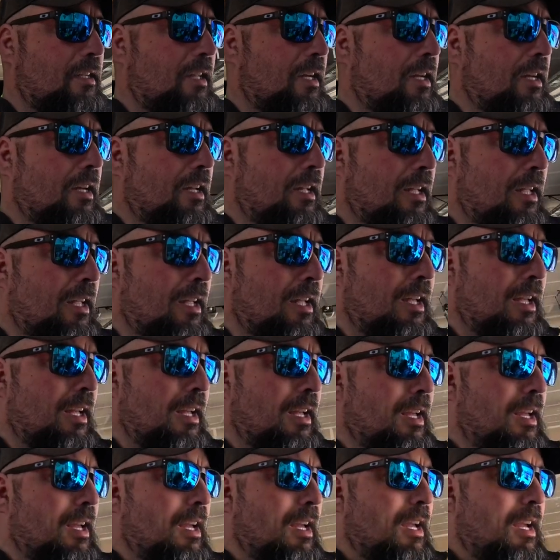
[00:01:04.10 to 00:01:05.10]

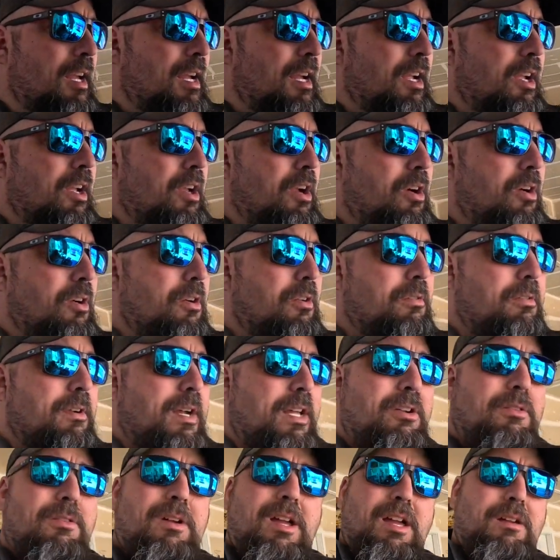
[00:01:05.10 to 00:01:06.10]
go. I
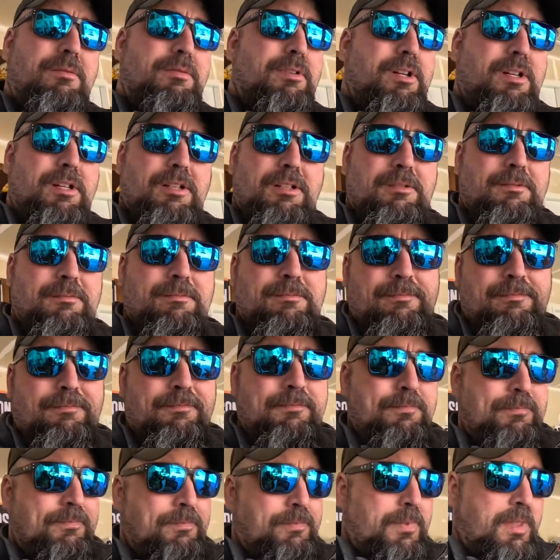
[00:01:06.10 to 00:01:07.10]
don't have a
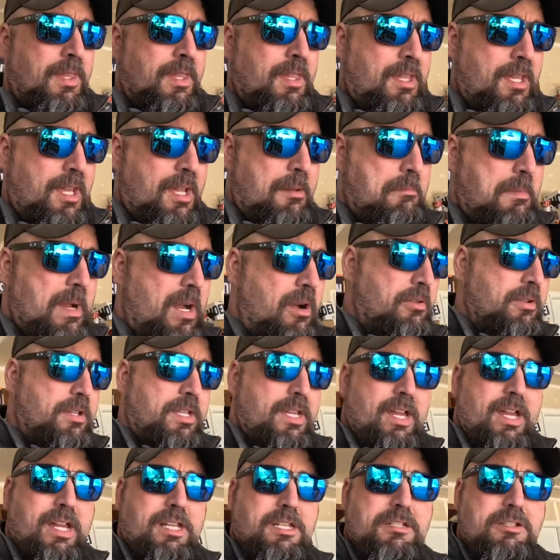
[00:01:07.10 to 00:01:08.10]
mount
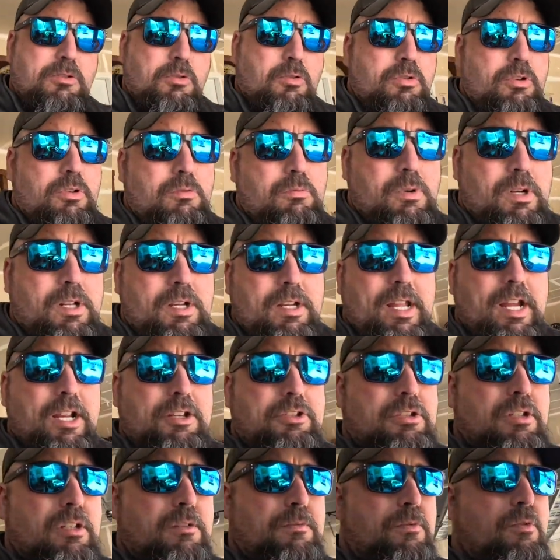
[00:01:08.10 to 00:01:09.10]
yet. I just ordered one
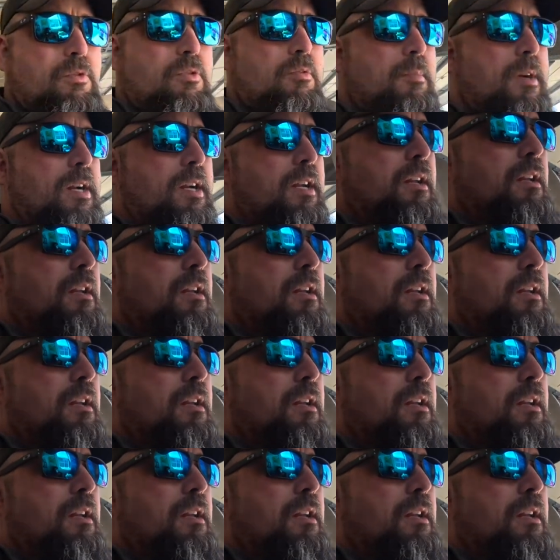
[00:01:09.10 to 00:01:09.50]
actually for my